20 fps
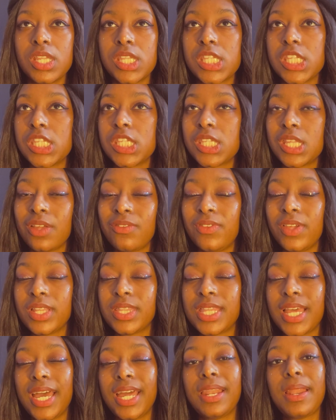and stuff
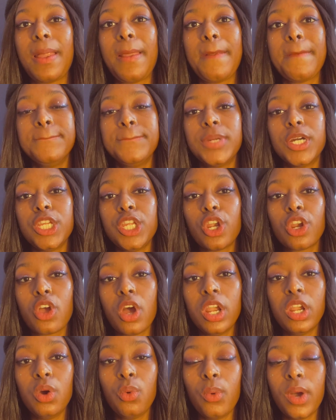like that, but you're
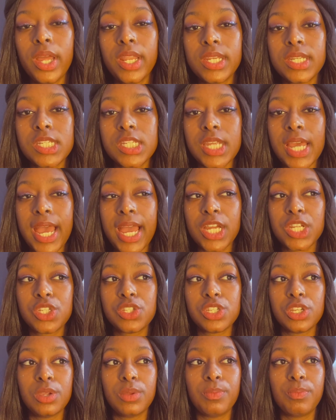gonna want to
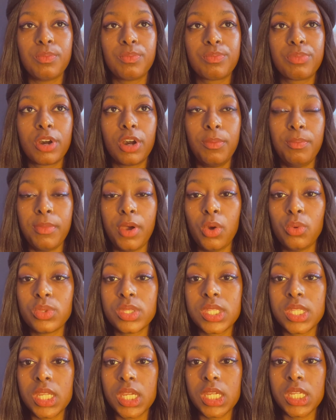actually promote
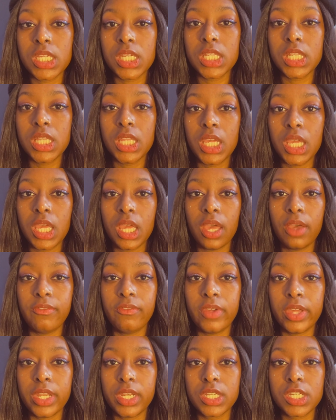the
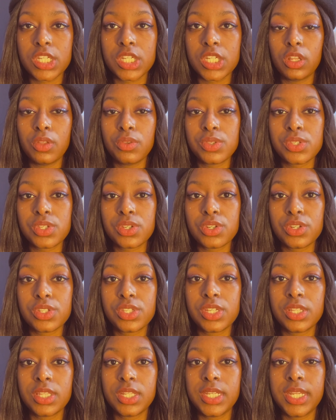event closer
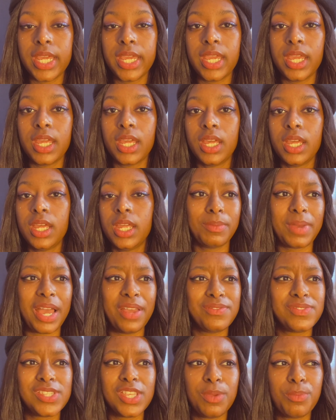to the date.
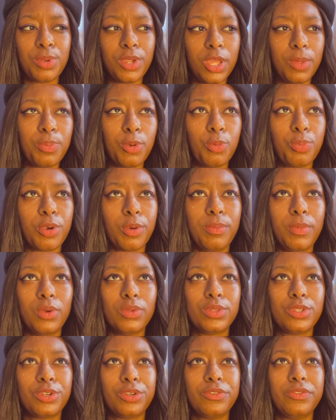I've seen people
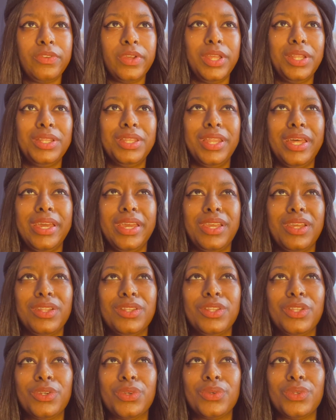promote their event like
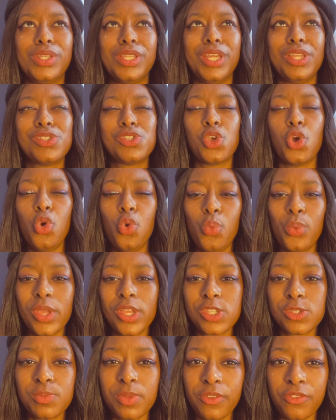literally 2
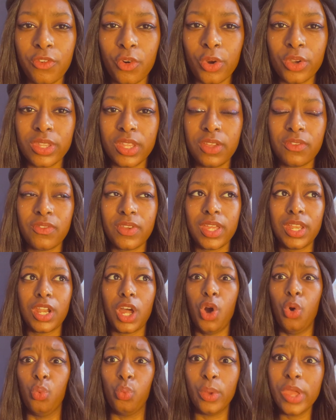weeks before the event,
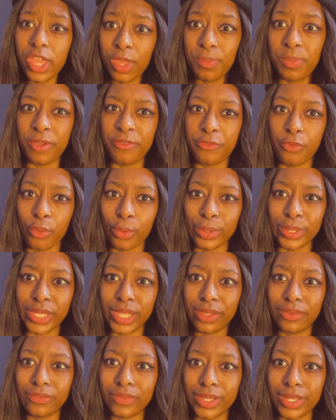a week before
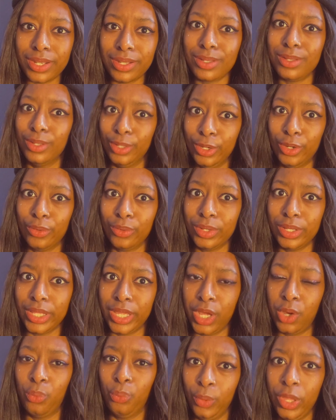the event, literally
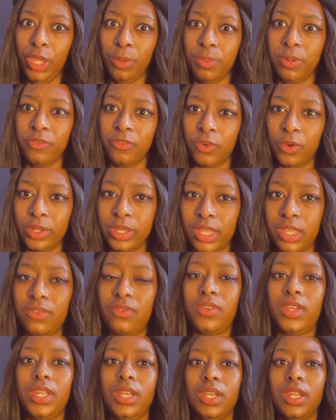a week before the
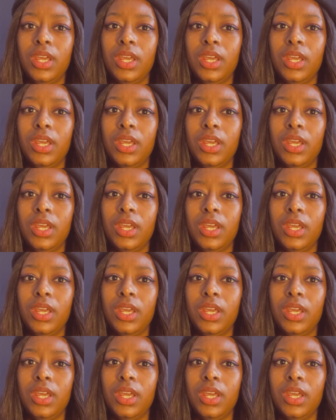event.